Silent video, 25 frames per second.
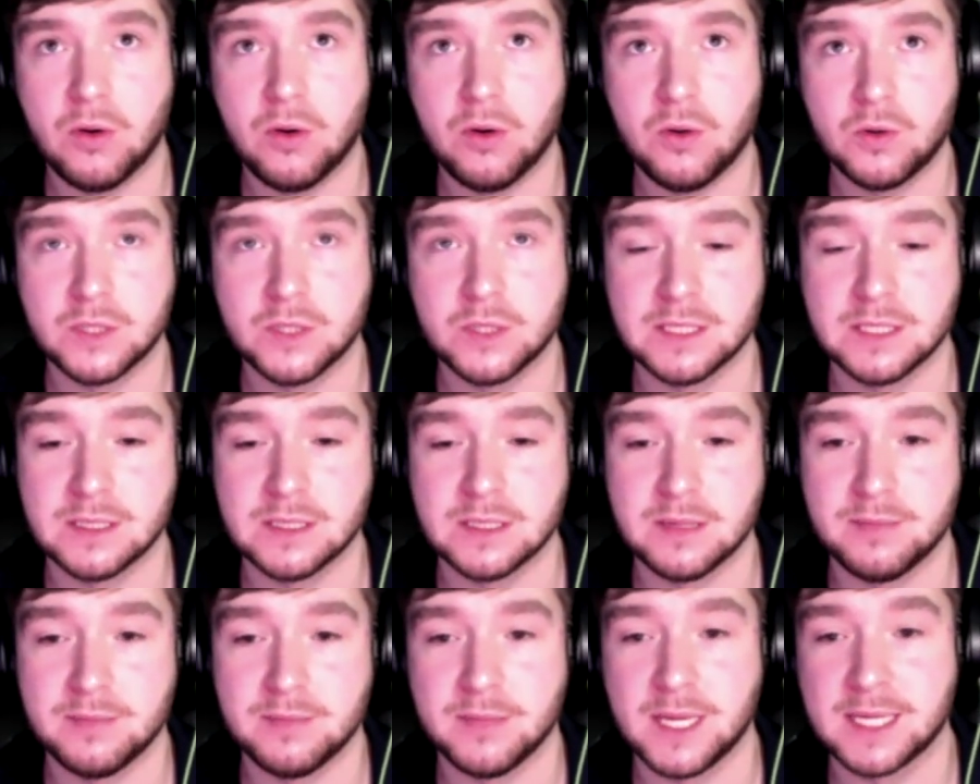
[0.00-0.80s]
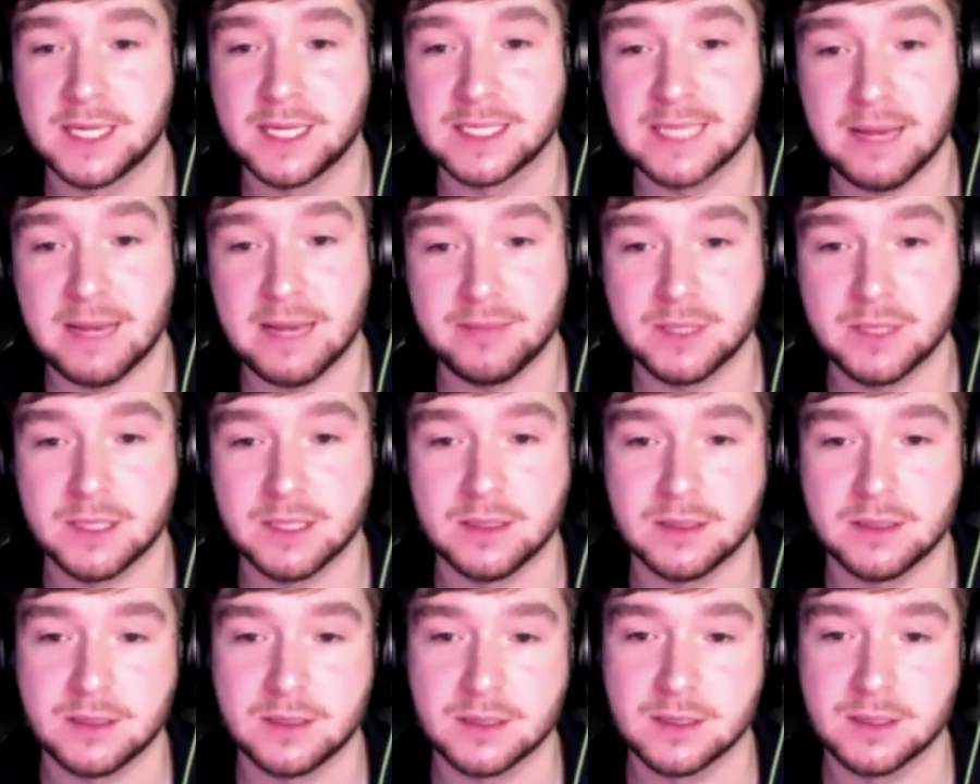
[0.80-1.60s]
autism
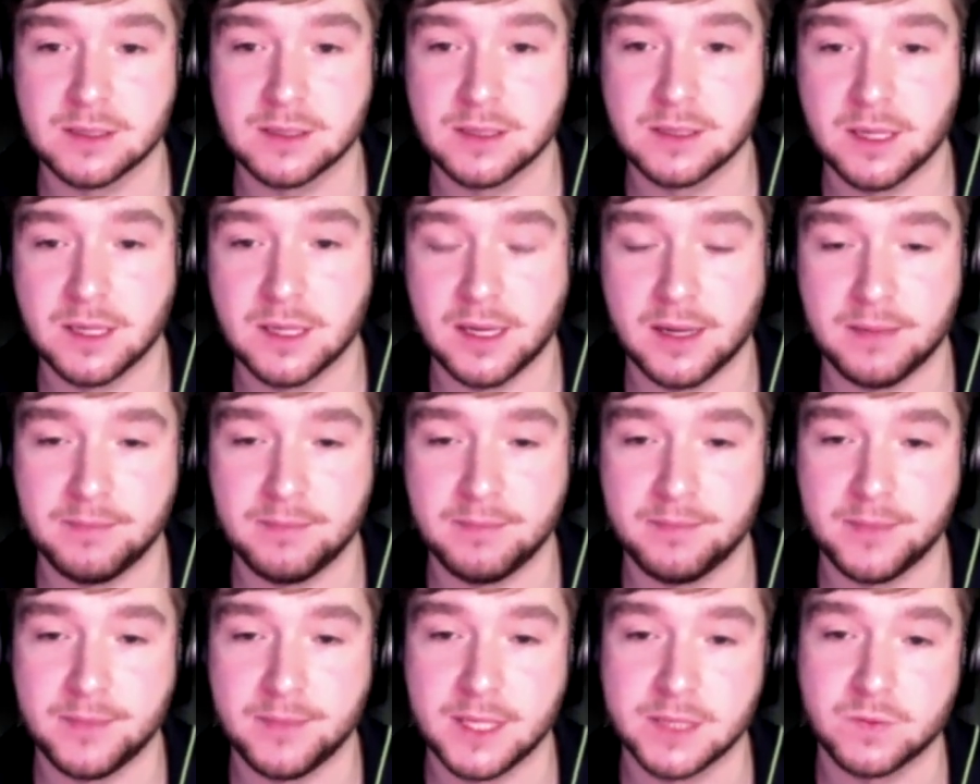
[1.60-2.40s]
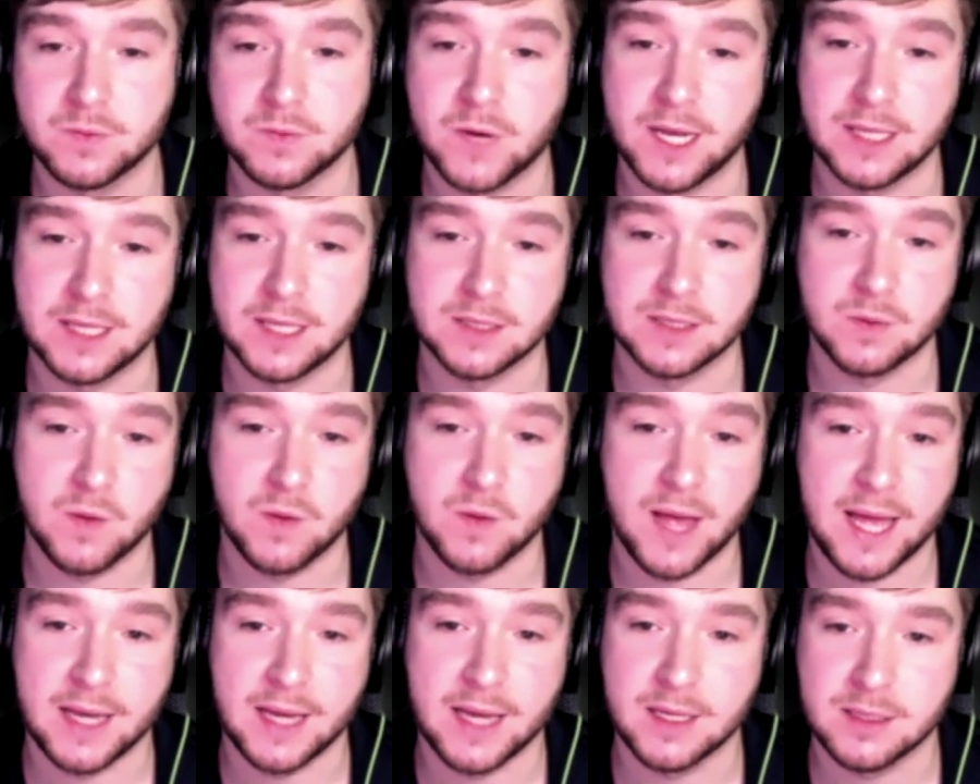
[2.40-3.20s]
acceptance, as well as
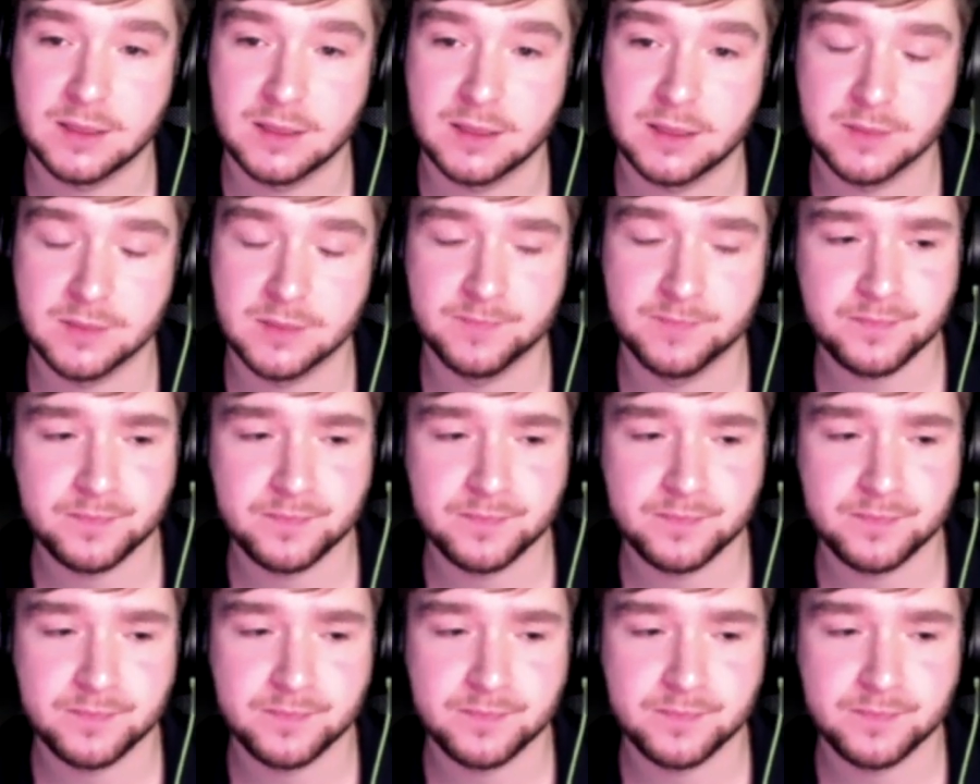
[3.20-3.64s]
awareness.